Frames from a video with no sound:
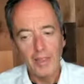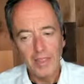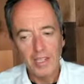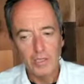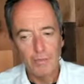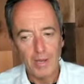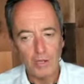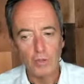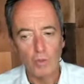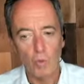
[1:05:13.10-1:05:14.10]
think it's
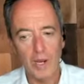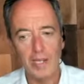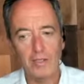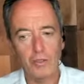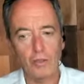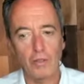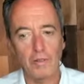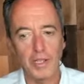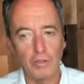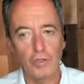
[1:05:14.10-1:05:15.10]
better to wait till
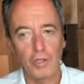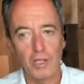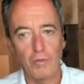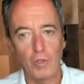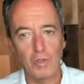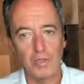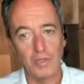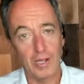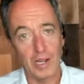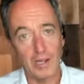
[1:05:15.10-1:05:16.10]
your energy level
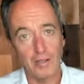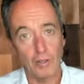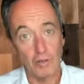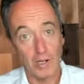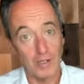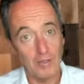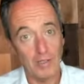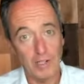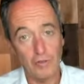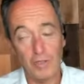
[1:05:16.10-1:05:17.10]
is at your
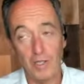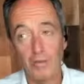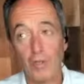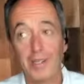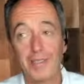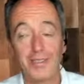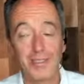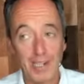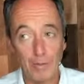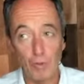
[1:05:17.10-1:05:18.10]
ideal energy level and it's
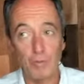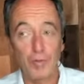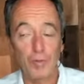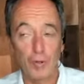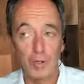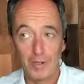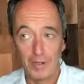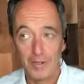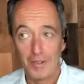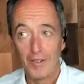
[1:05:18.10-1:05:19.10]
stable before
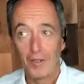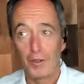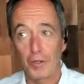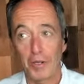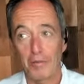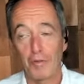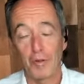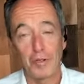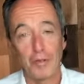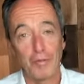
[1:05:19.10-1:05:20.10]
looking
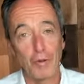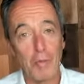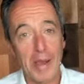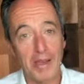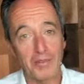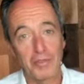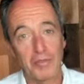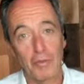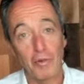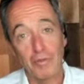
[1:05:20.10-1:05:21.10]
for
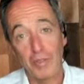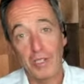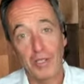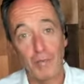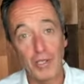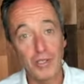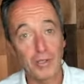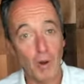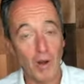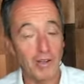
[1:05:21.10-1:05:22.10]
romance or really a
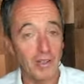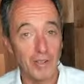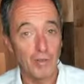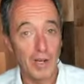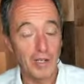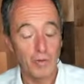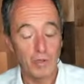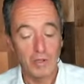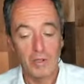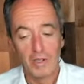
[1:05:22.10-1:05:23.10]
business partner, right?
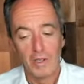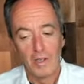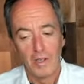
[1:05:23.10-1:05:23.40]
Or